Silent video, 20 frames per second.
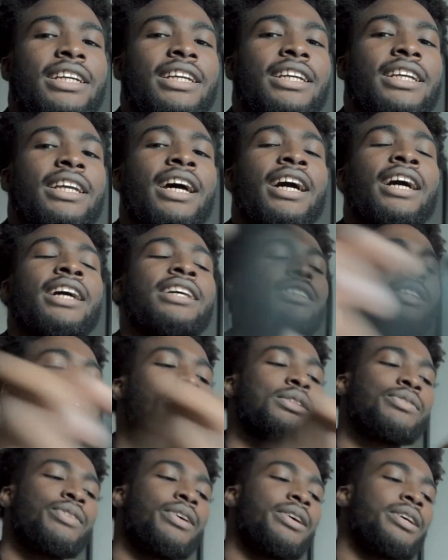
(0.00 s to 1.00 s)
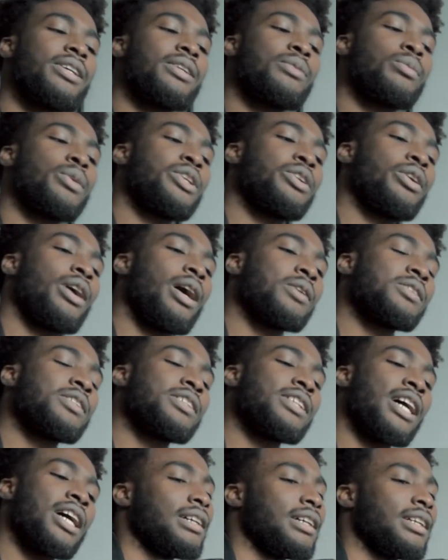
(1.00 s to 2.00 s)
Yeah, so it's very good when you're
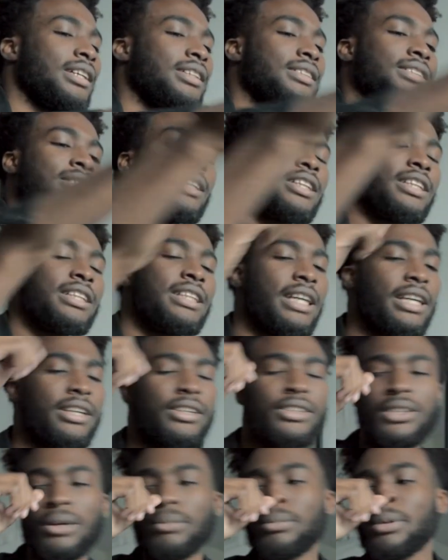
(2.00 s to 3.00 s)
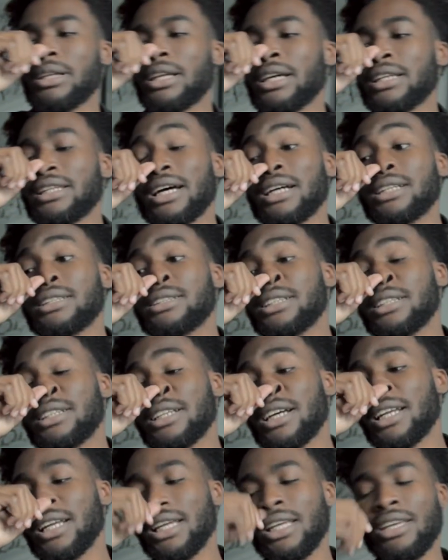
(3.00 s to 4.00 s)
outside on a sunny day or something like that, to
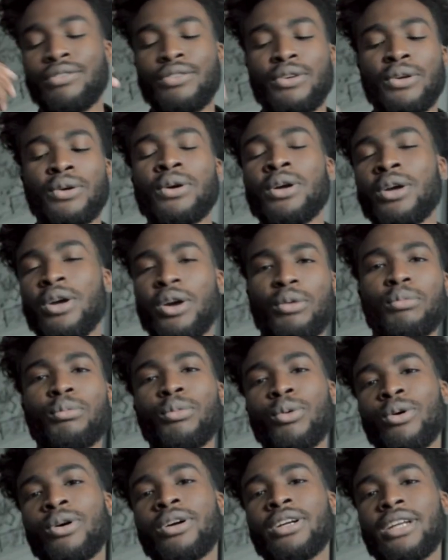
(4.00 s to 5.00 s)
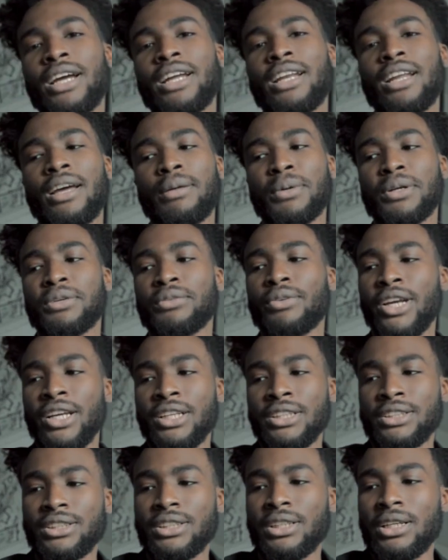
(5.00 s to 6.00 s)
kind of give you more dynamic
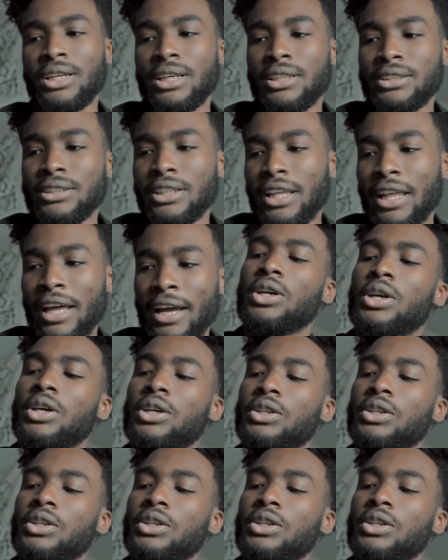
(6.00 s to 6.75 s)
range to that.